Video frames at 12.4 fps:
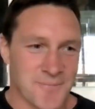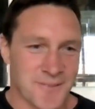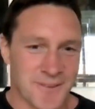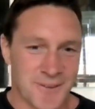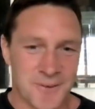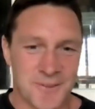
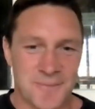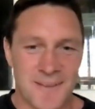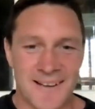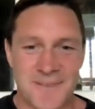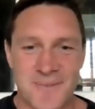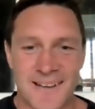So it was
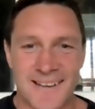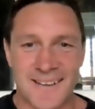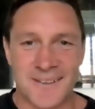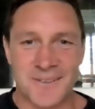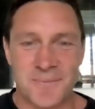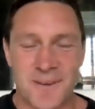many
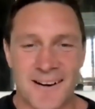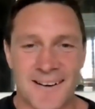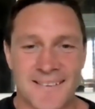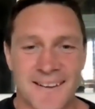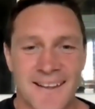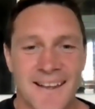years
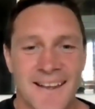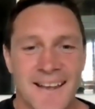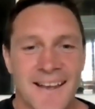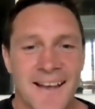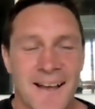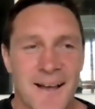apart.
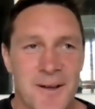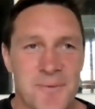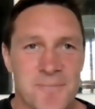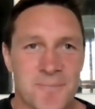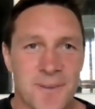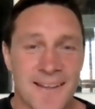
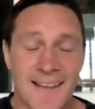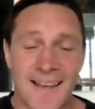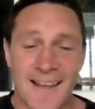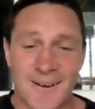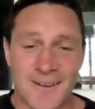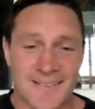But, yeah,
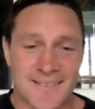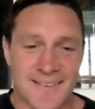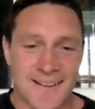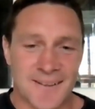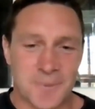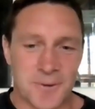look,
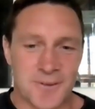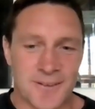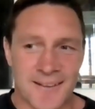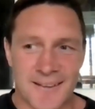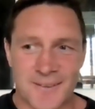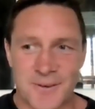I suppose
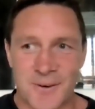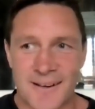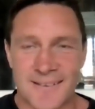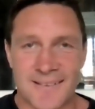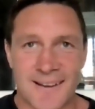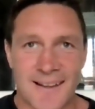it's
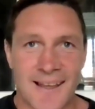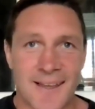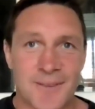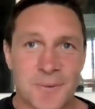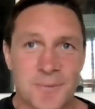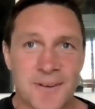great
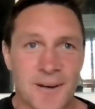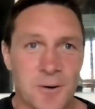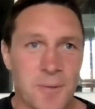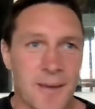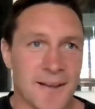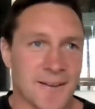something to
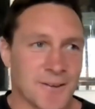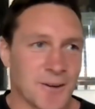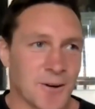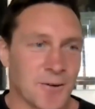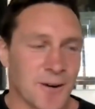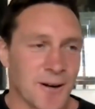look back on
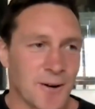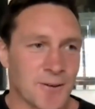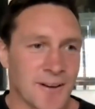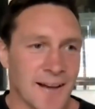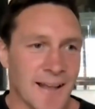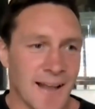your careers
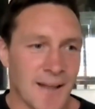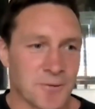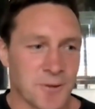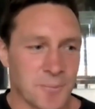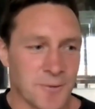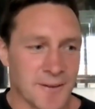and have
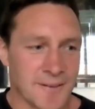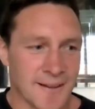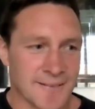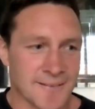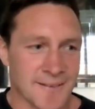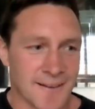something
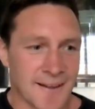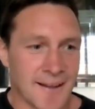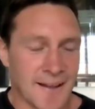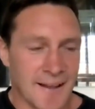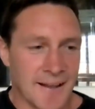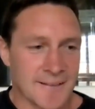that's...
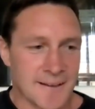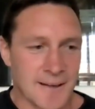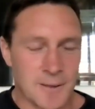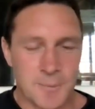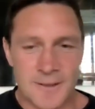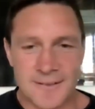It's a
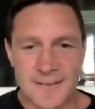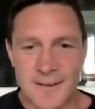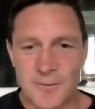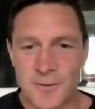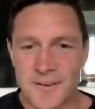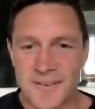little bit
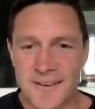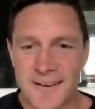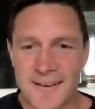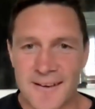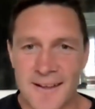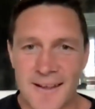different,
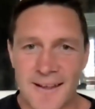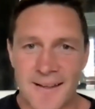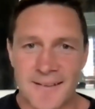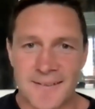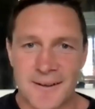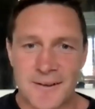and
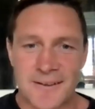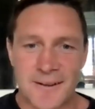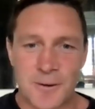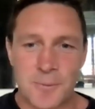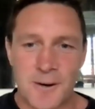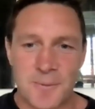I think, you
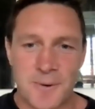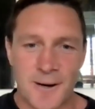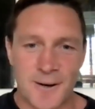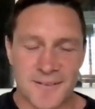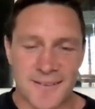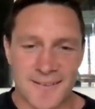know, our
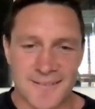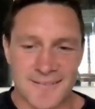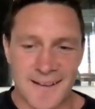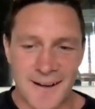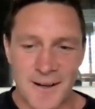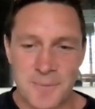parents could
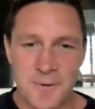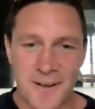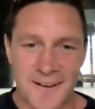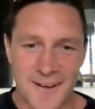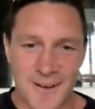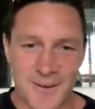get a lot of
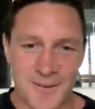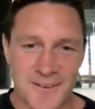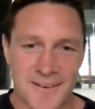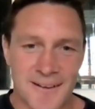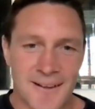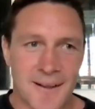pride out of
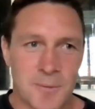it.